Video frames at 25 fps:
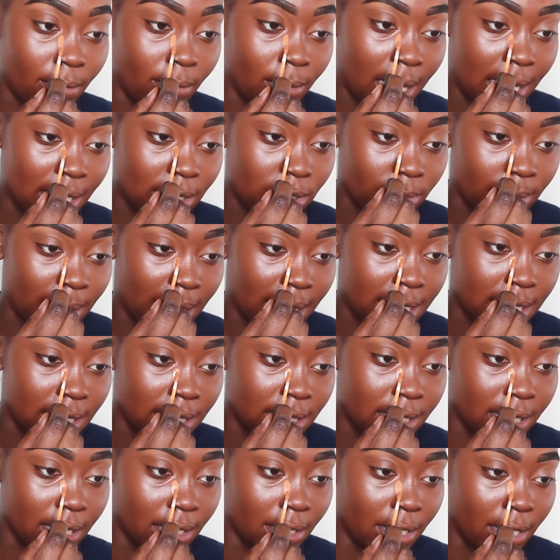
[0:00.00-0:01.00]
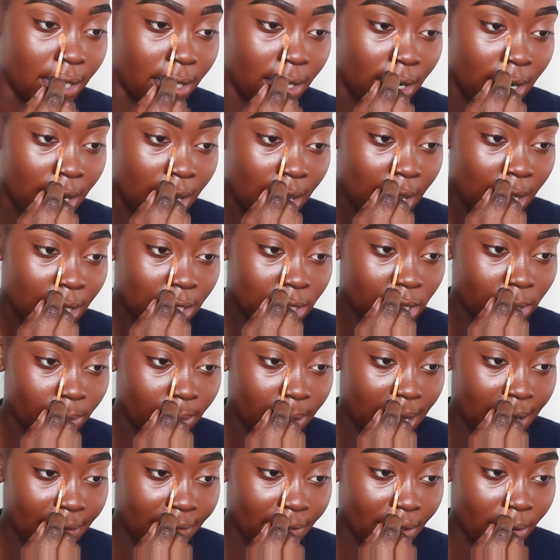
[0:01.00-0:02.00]
our highlighting. So I'm
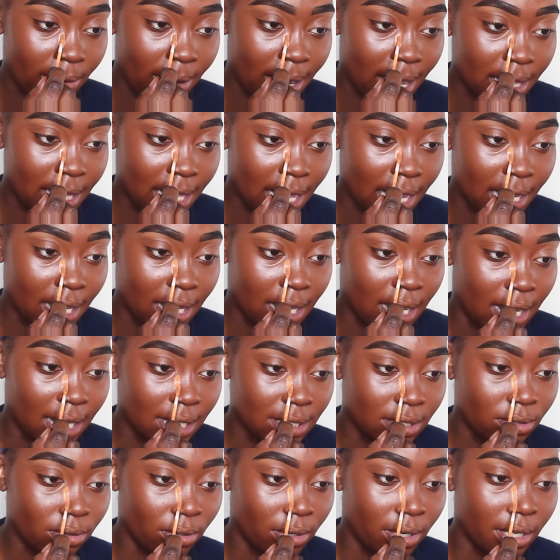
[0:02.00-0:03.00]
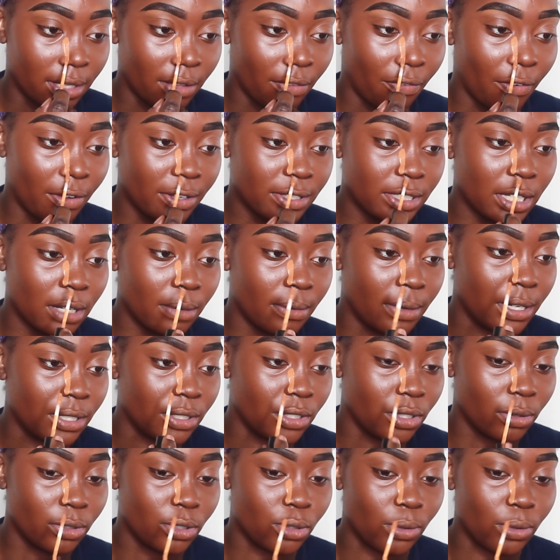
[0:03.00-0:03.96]
using a new MAC Cosmetics